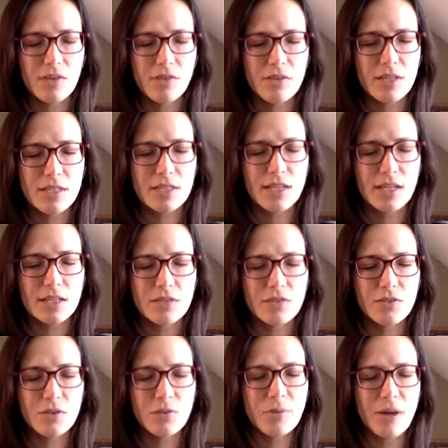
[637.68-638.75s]
Over these next
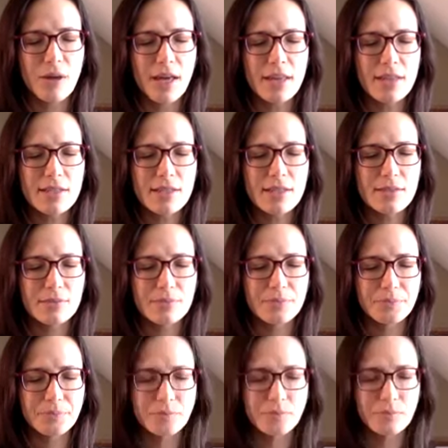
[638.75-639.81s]
few breaths,
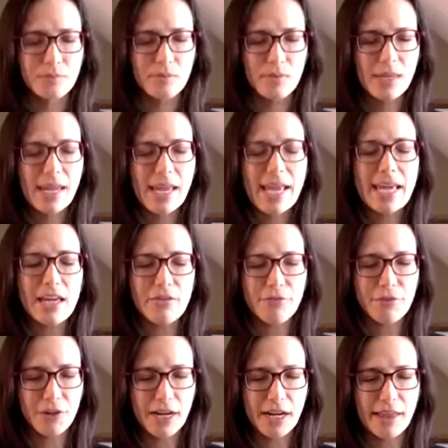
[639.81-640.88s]
if
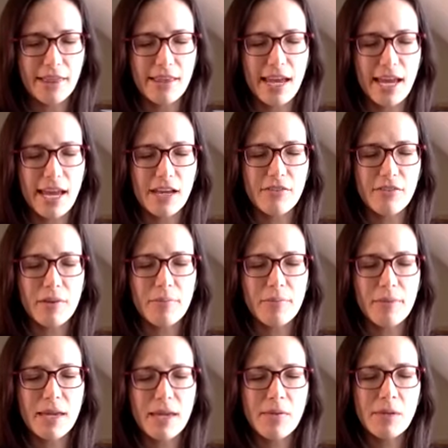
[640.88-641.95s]
you're getting the hang of it,
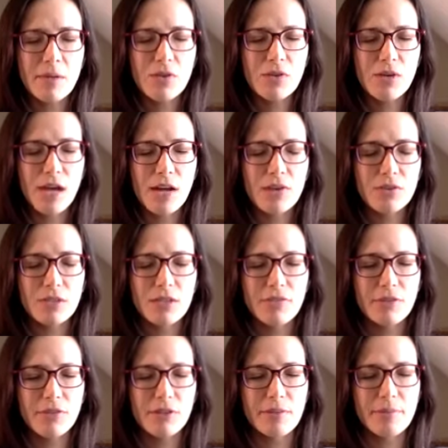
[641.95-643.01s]
maybe you not only
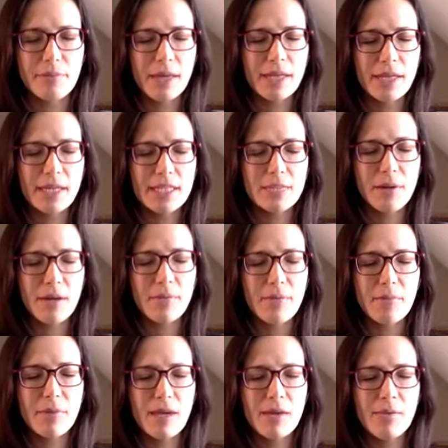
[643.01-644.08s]
feel the belly expand,
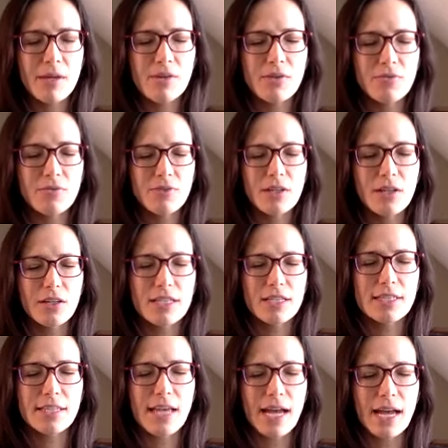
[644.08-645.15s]
but maybe you feel
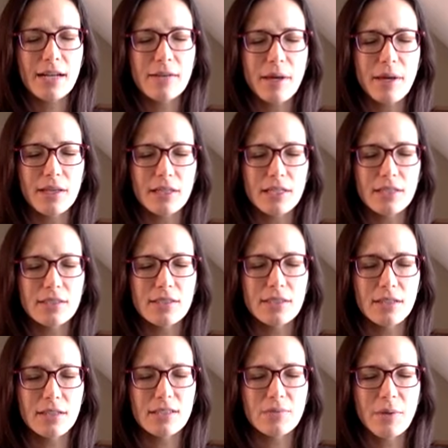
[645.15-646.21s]
the side bellies
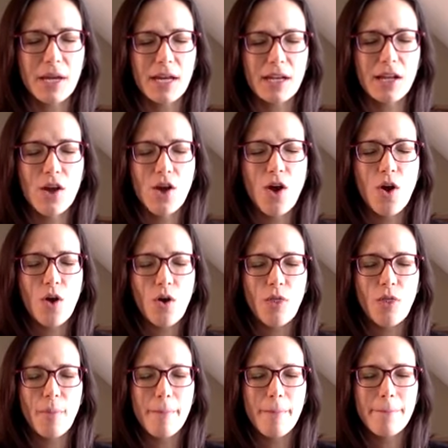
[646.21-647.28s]
expand,
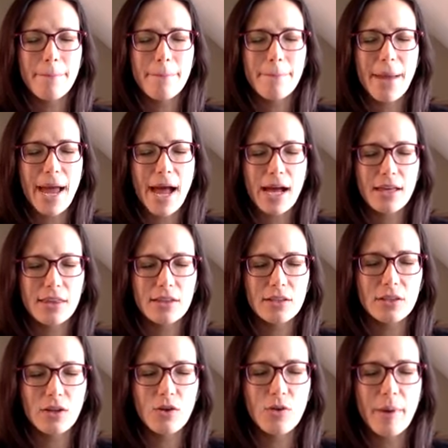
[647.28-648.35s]
or the back, the
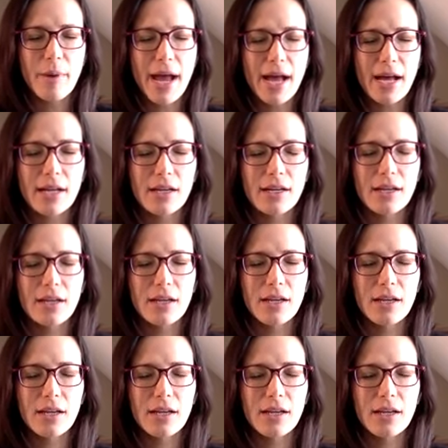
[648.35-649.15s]
low back,